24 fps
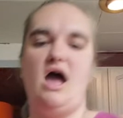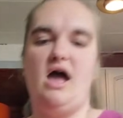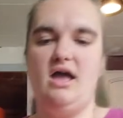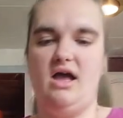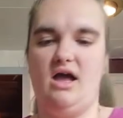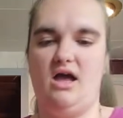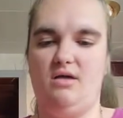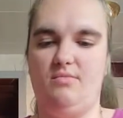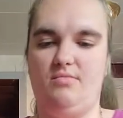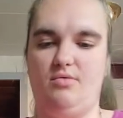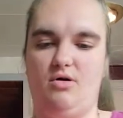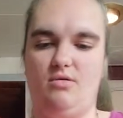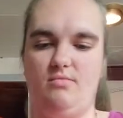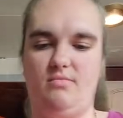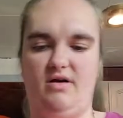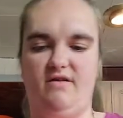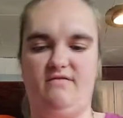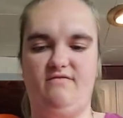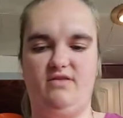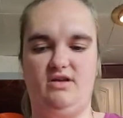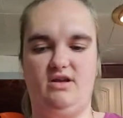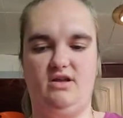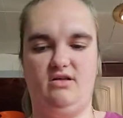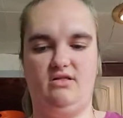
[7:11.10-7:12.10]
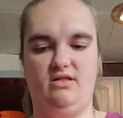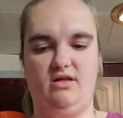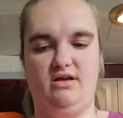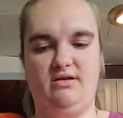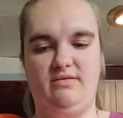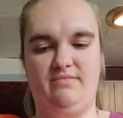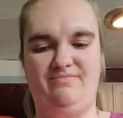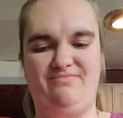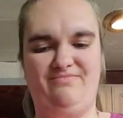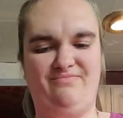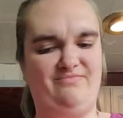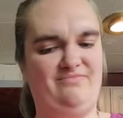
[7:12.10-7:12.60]
I eyeball my
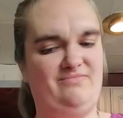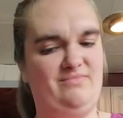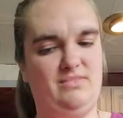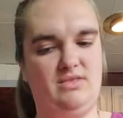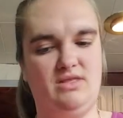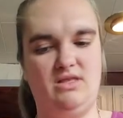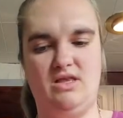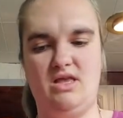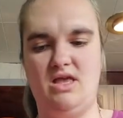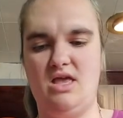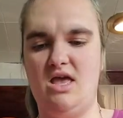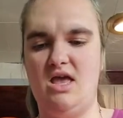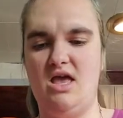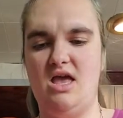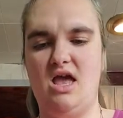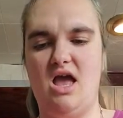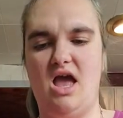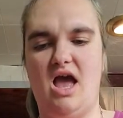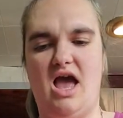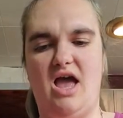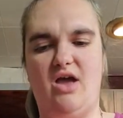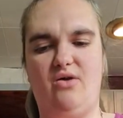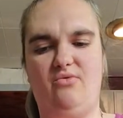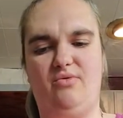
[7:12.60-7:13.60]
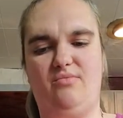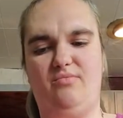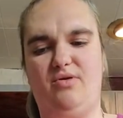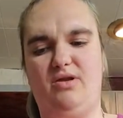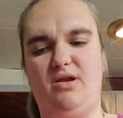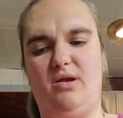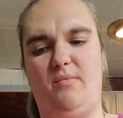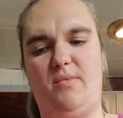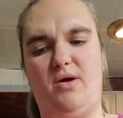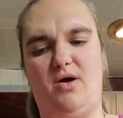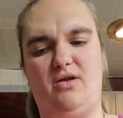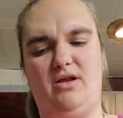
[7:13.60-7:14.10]
vanilla. I
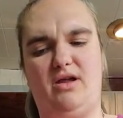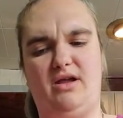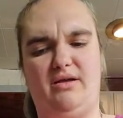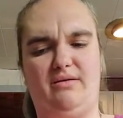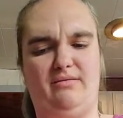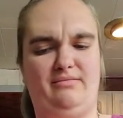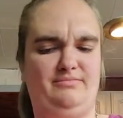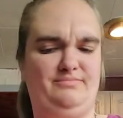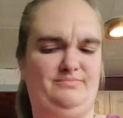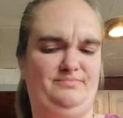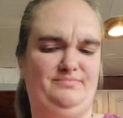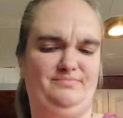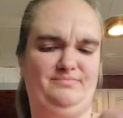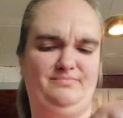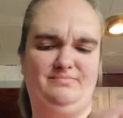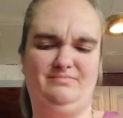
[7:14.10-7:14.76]
would put about